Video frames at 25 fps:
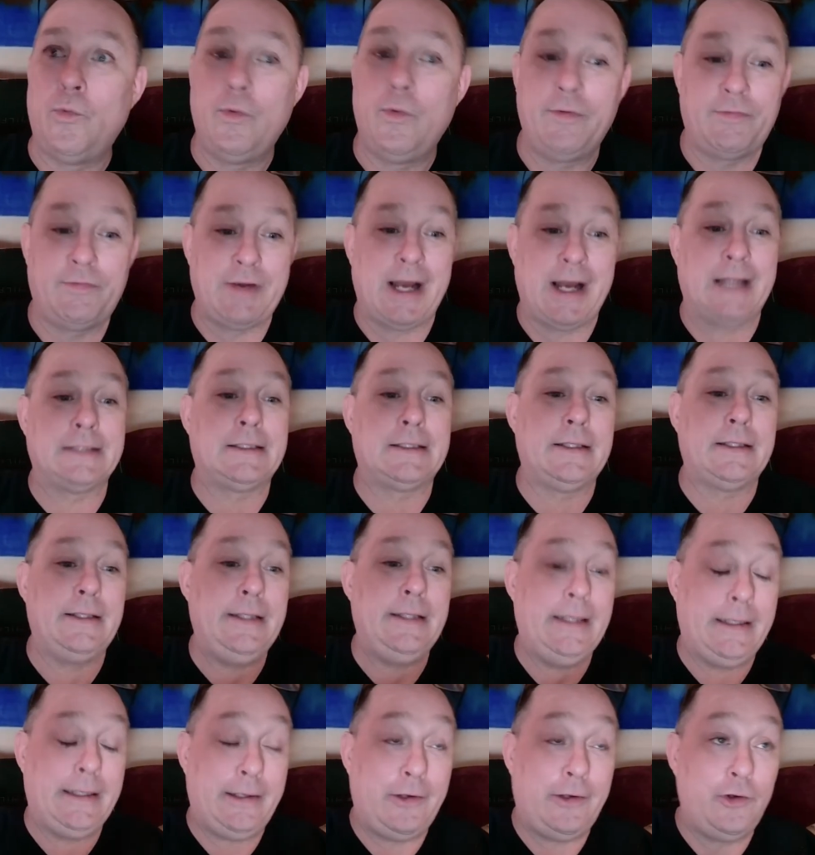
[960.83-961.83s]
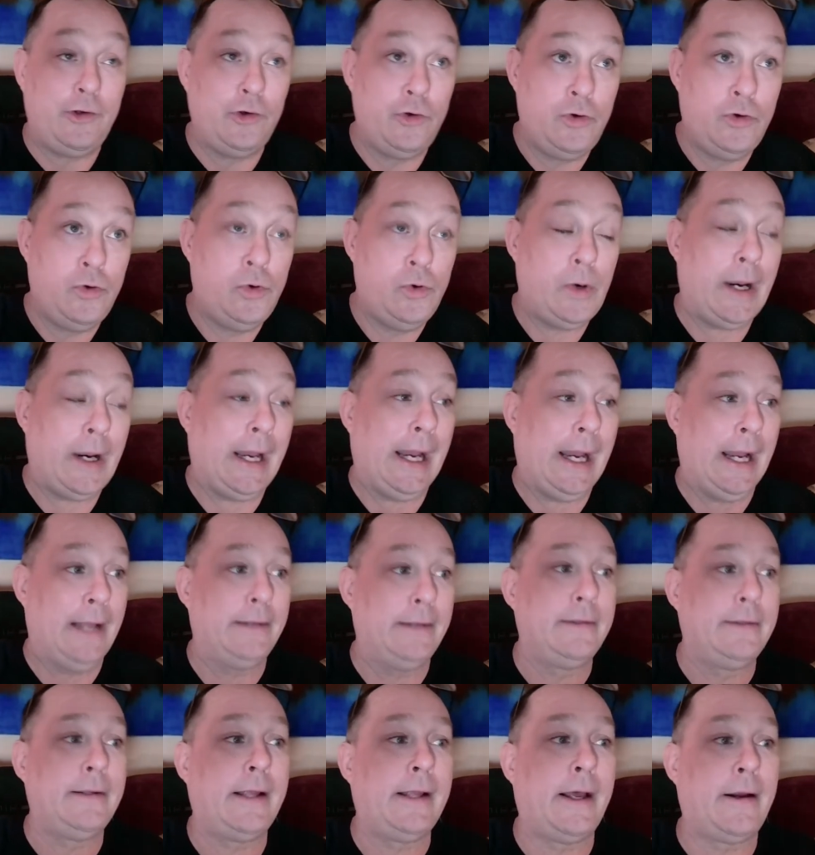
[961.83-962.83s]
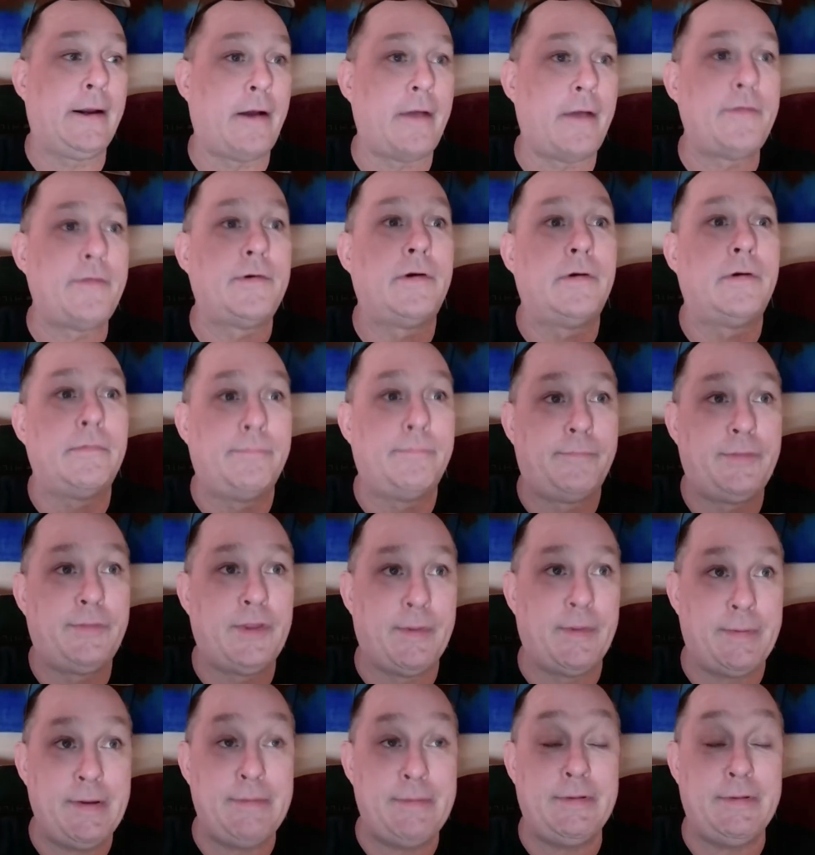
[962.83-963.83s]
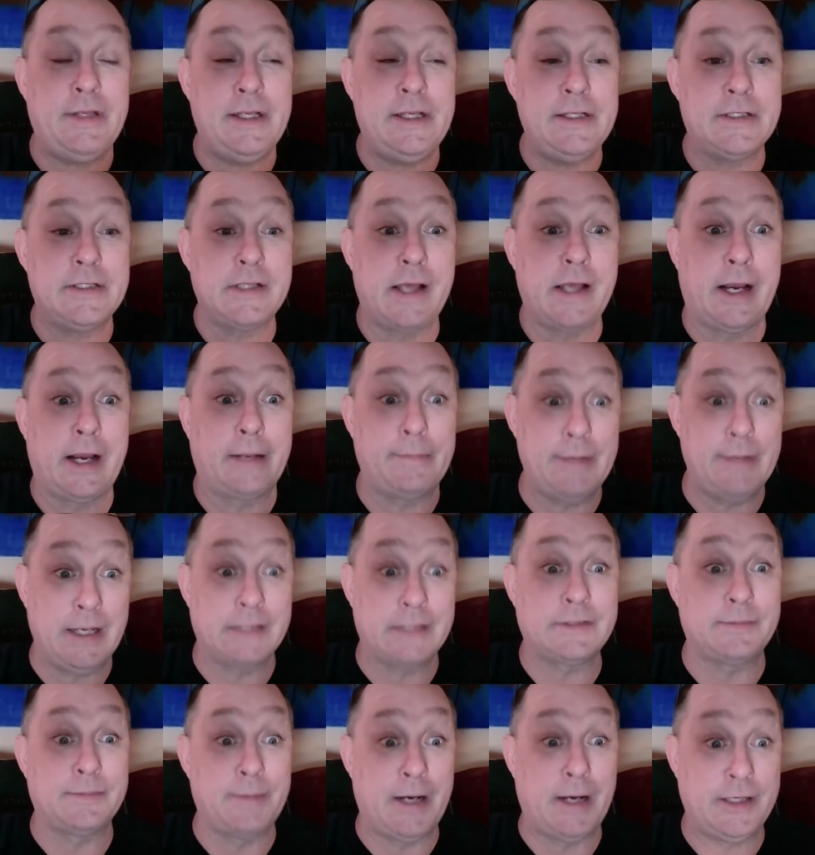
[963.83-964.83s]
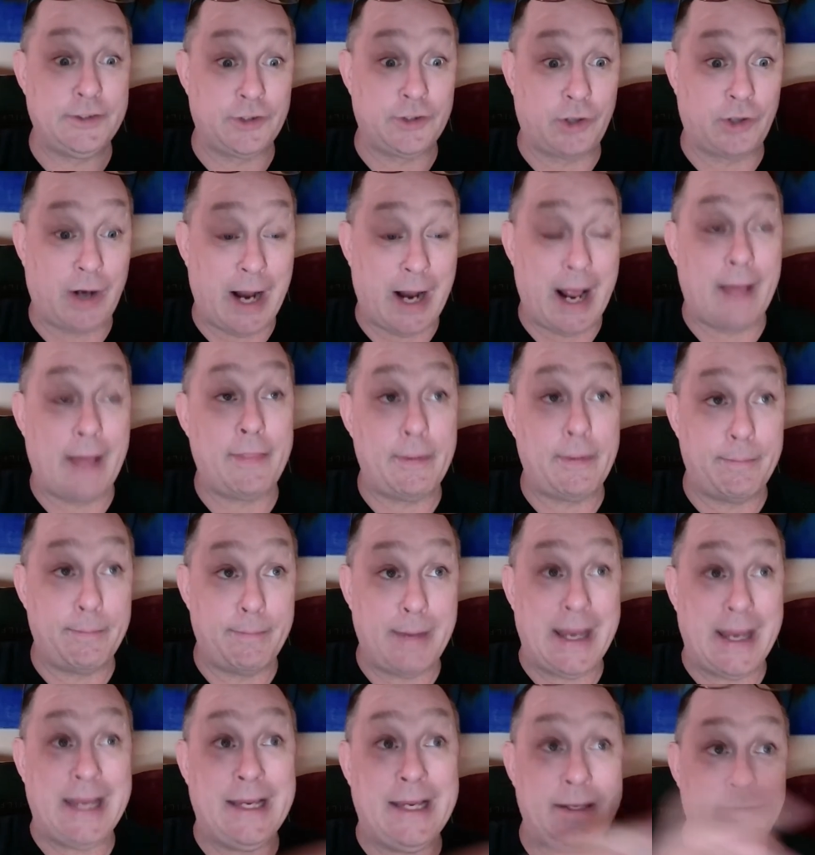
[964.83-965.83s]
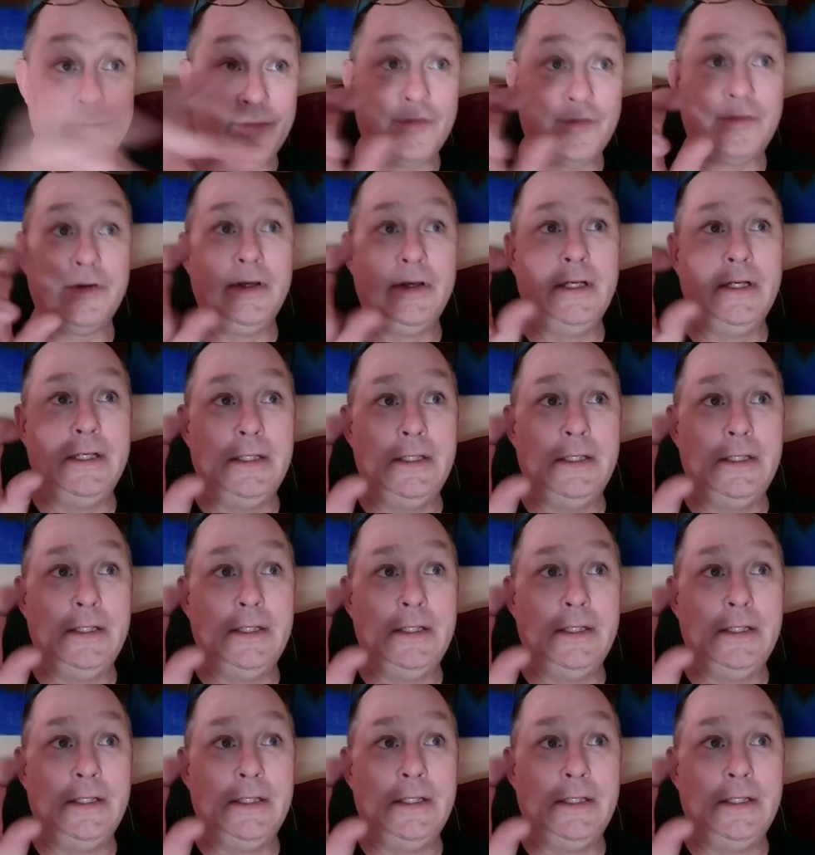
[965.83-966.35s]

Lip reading: we've got the EQ and that other, the VBE Sonic Maximizer on the mains,